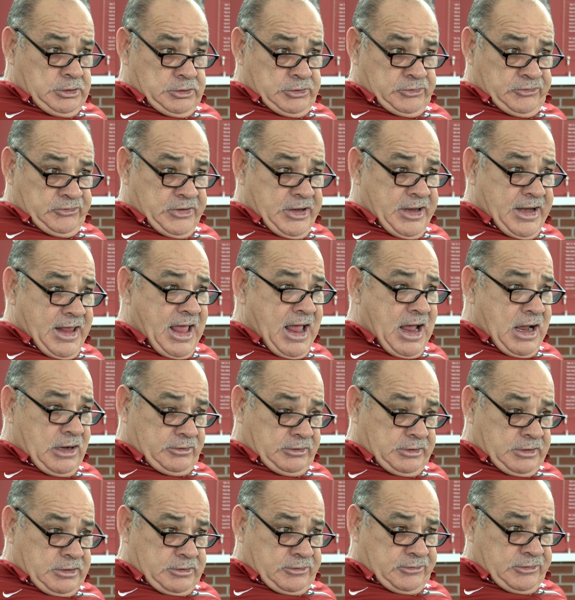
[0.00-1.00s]
set
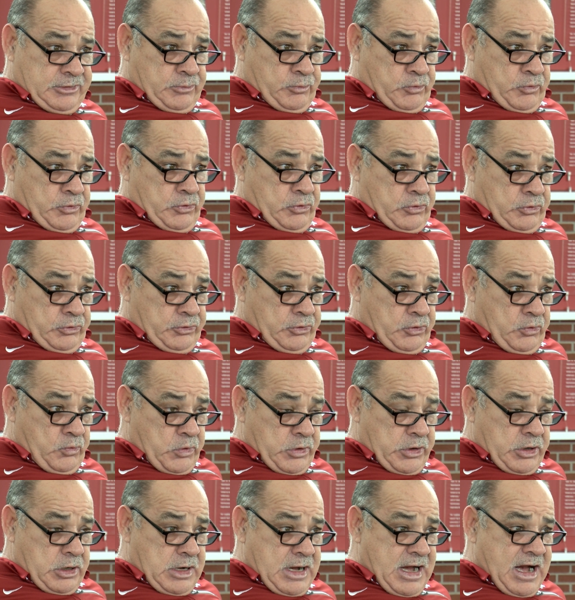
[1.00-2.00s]
out that said we're going to do,
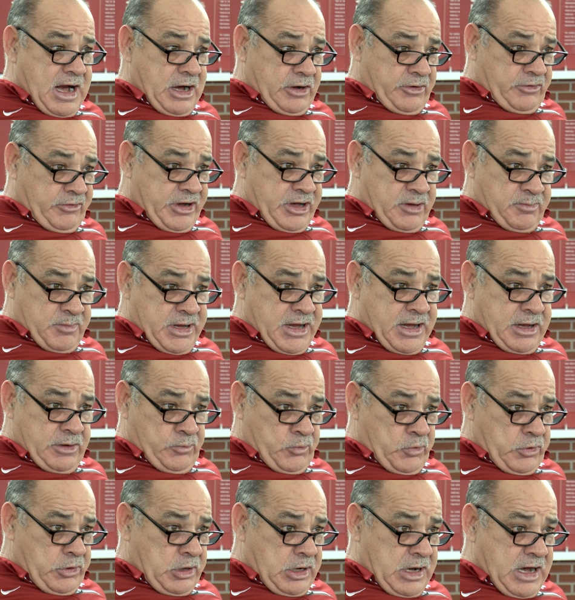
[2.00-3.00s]
we're going to hire a great
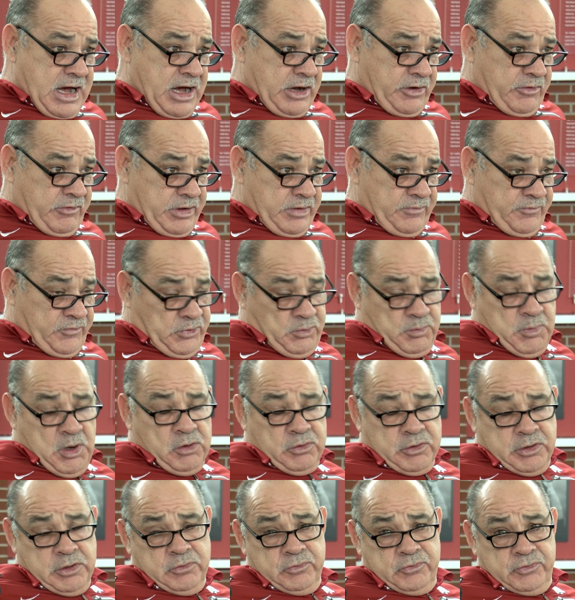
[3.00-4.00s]
man, we're going to hire a great
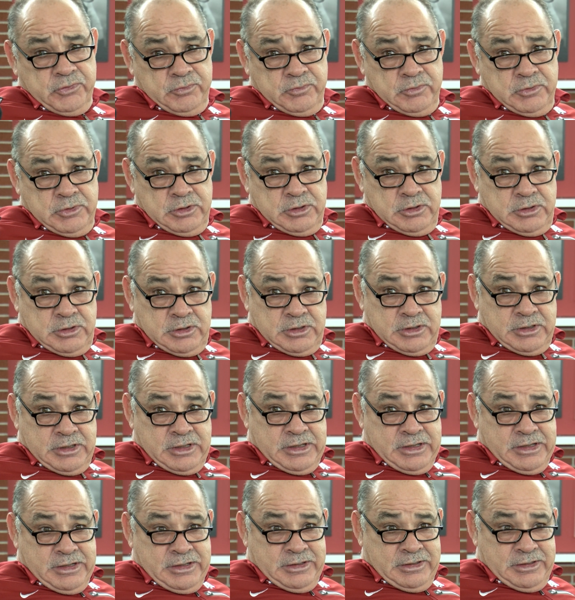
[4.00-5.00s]
football coach,
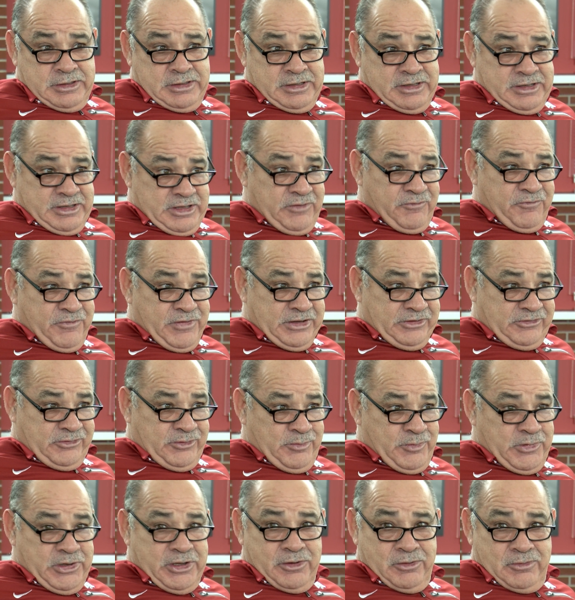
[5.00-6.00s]
and and he fits
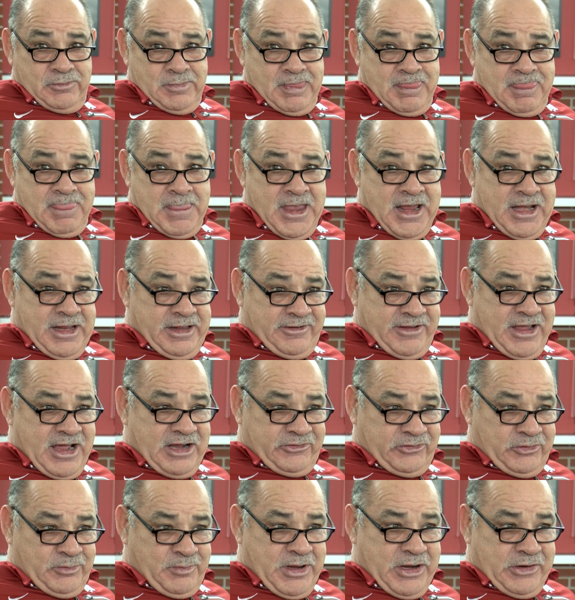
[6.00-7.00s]
the bill, and he's
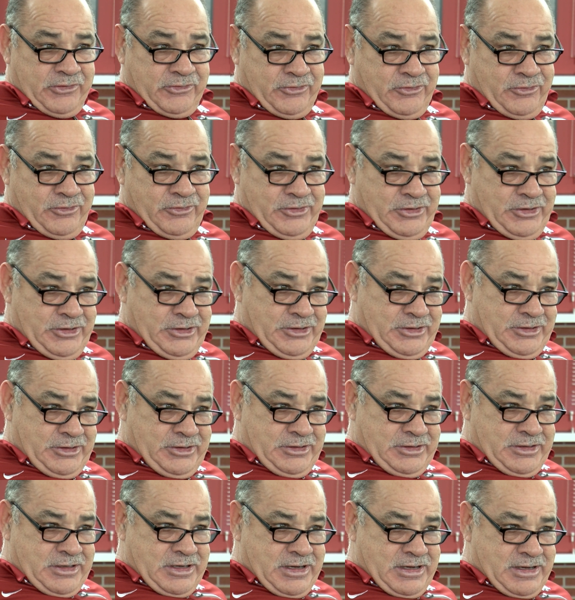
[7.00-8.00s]
got some extra
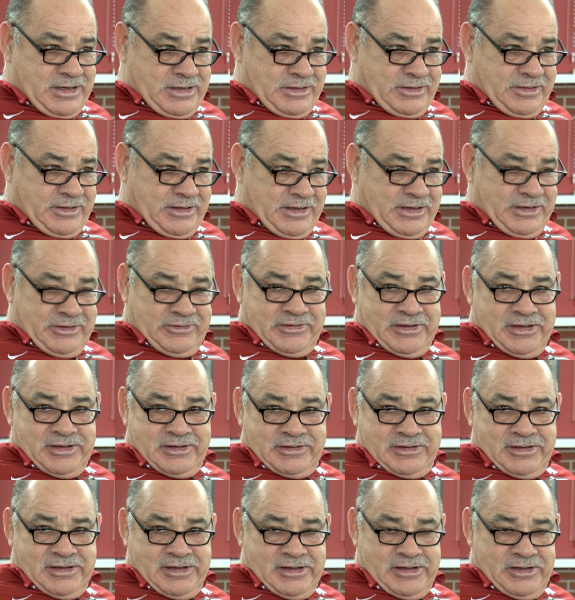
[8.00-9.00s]
uh, things
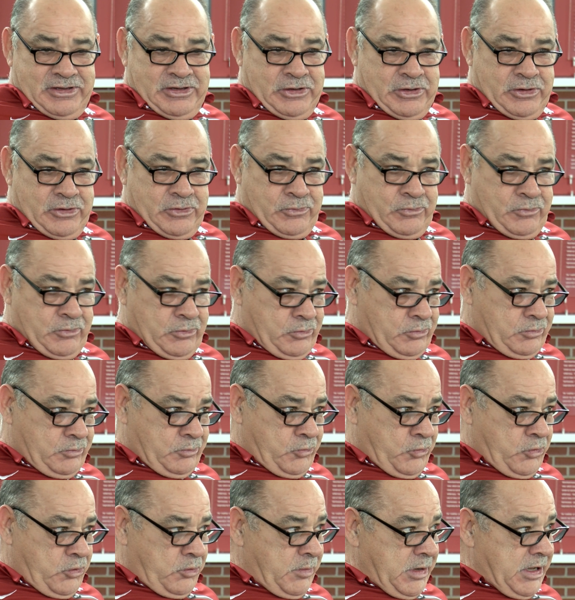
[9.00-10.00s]
that uh, you know will
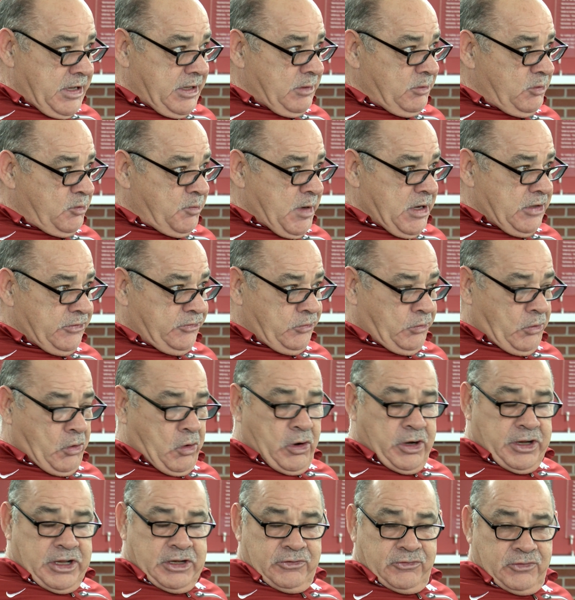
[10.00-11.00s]
will make him special to
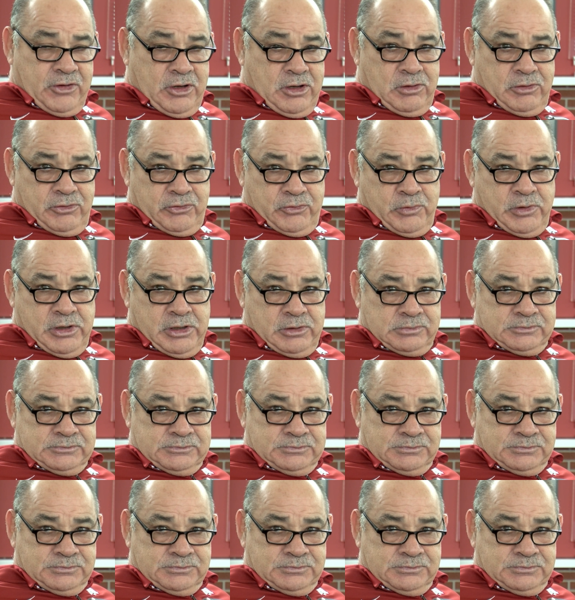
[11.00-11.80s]
Arkansas as well.